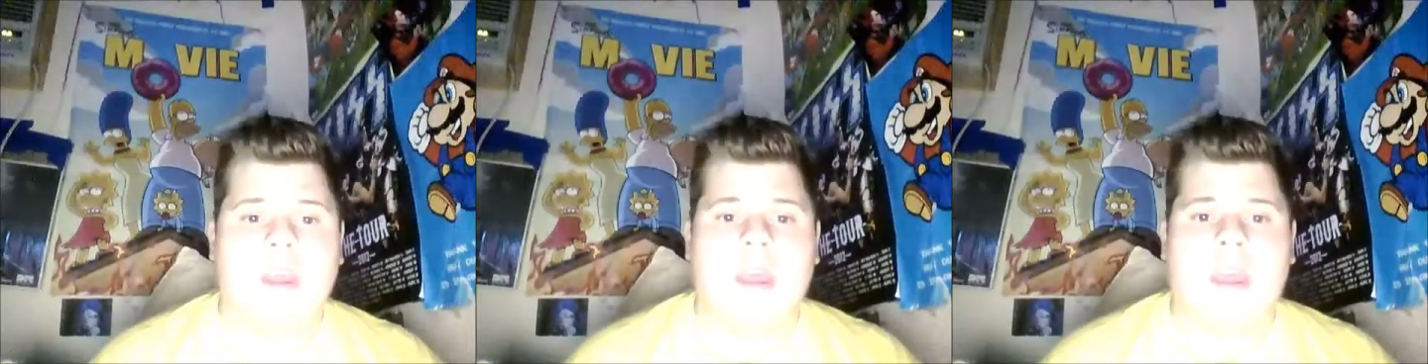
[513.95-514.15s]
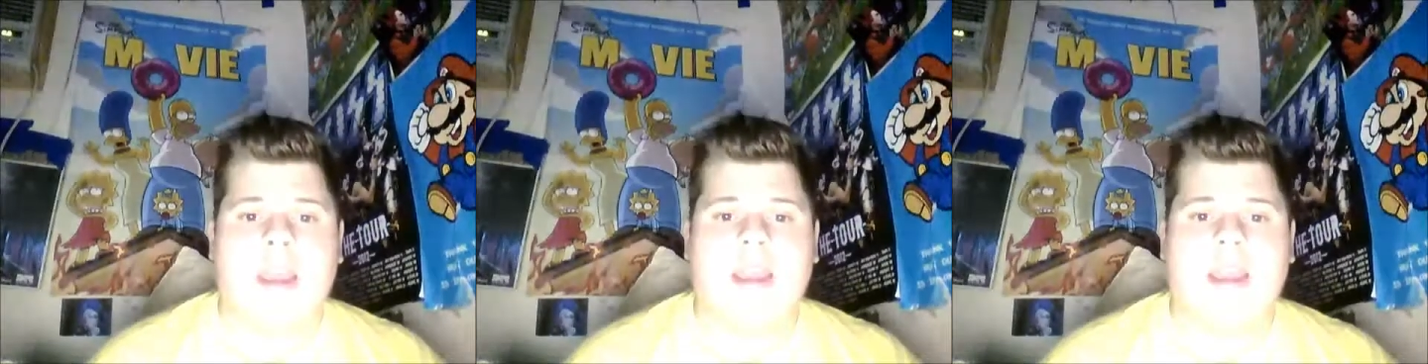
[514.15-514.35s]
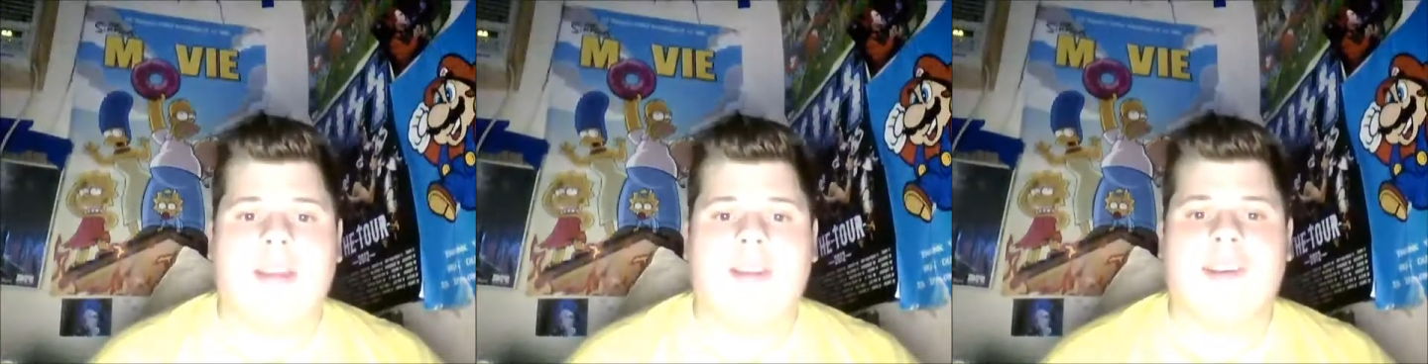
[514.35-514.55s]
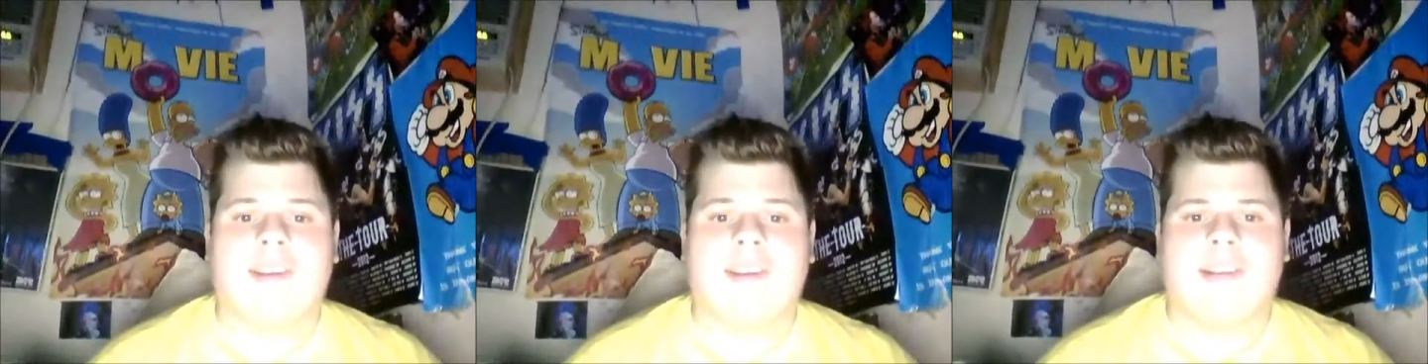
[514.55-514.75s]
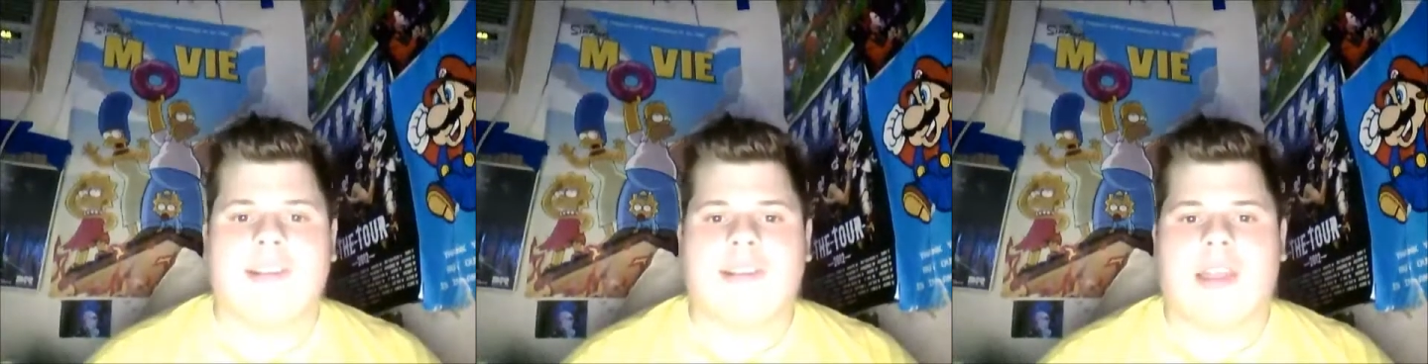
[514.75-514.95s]
It
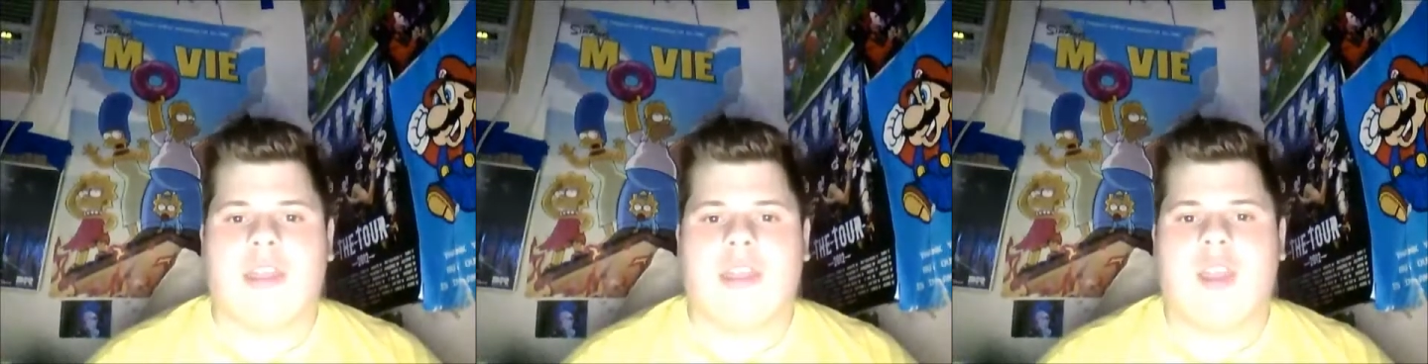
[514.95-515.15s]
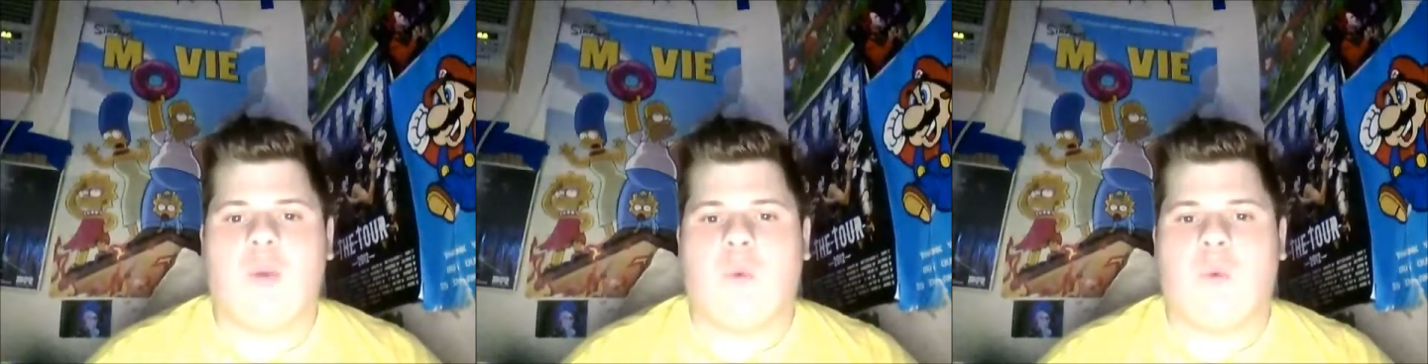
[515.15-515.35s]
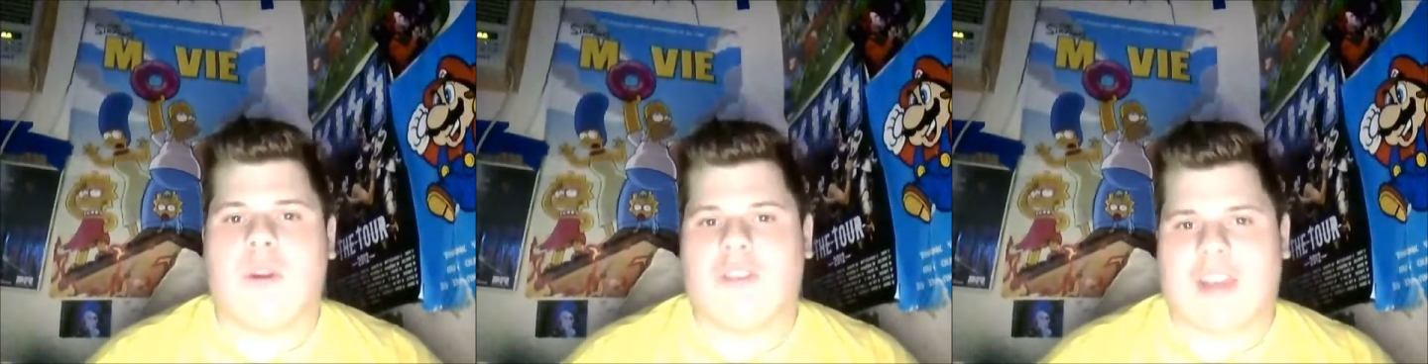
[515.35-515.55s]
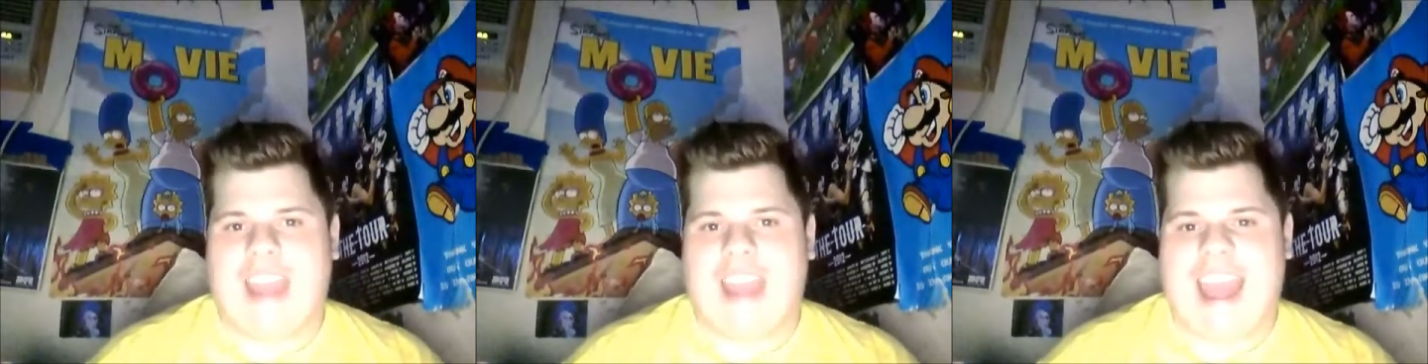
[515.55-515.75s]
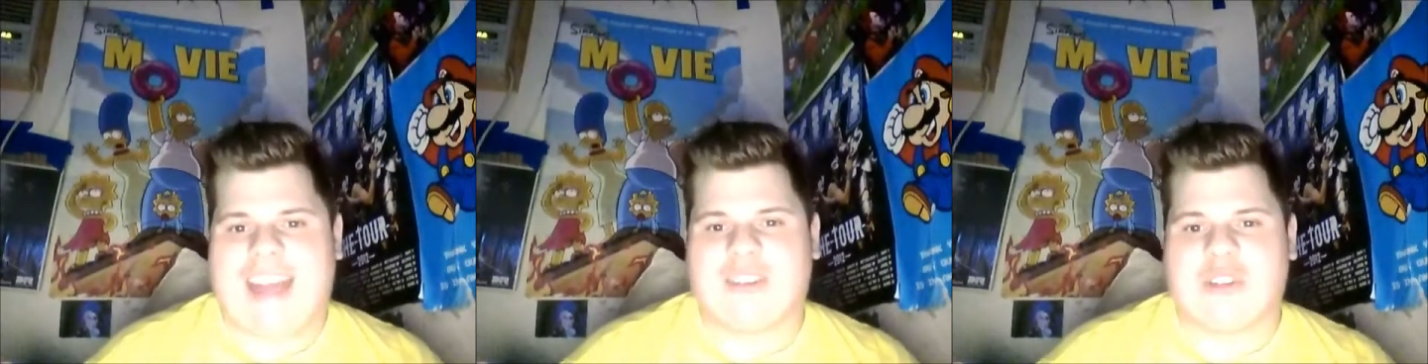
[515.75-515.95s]
is the Windsor
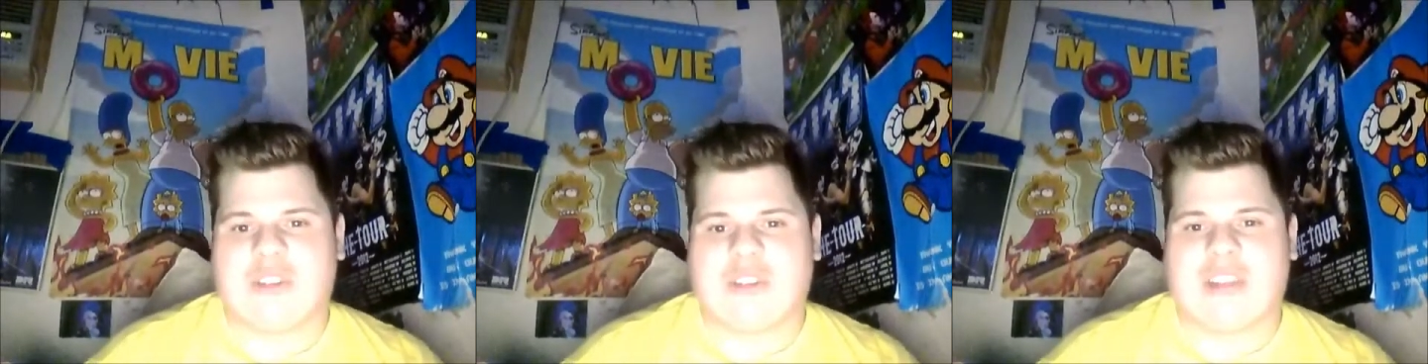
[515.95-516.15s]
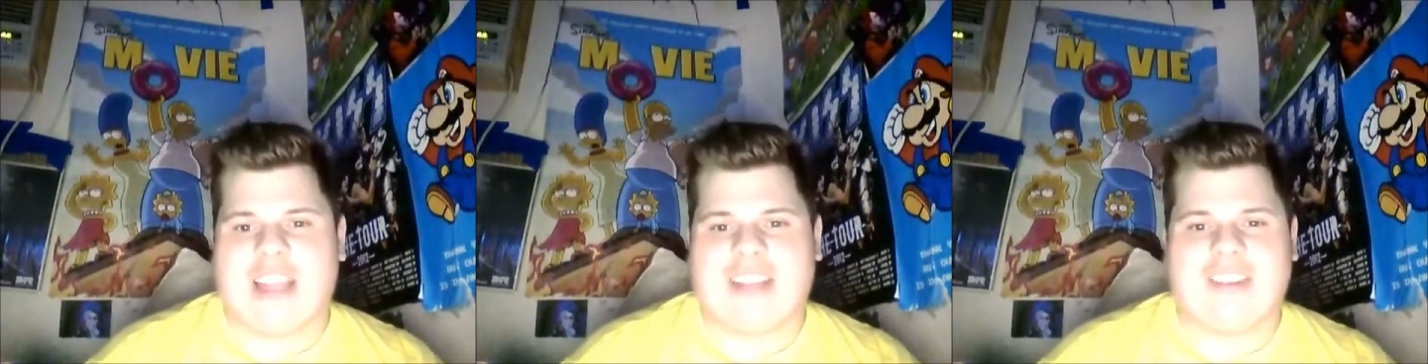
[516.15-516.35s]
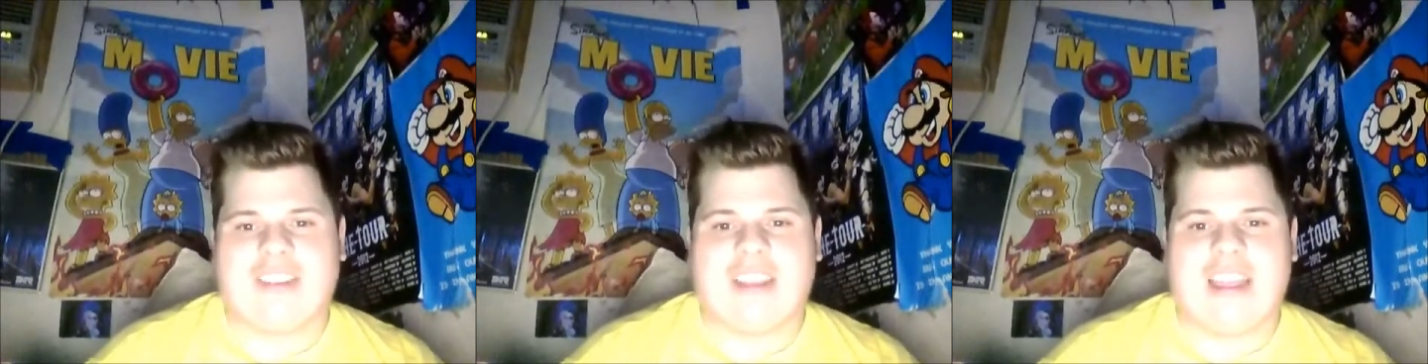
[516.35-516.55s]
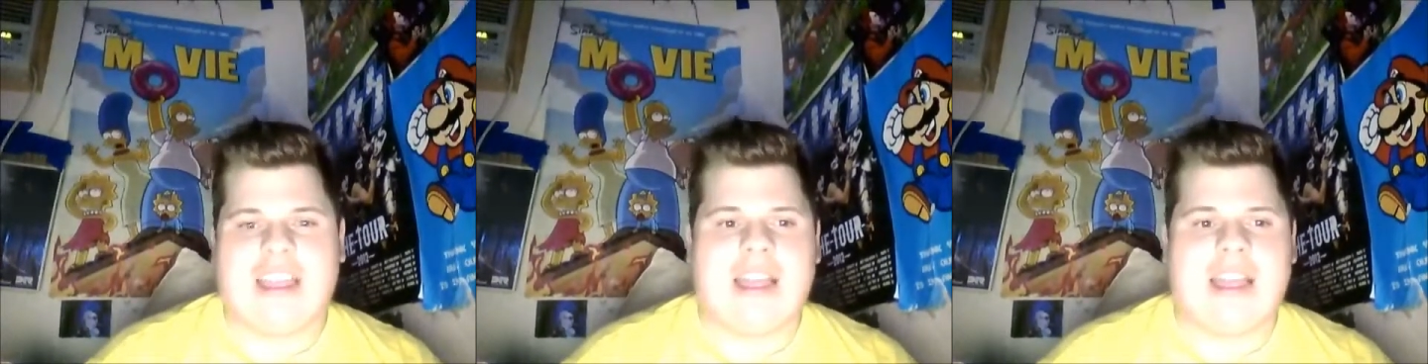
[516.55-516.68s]
Castle Stakes.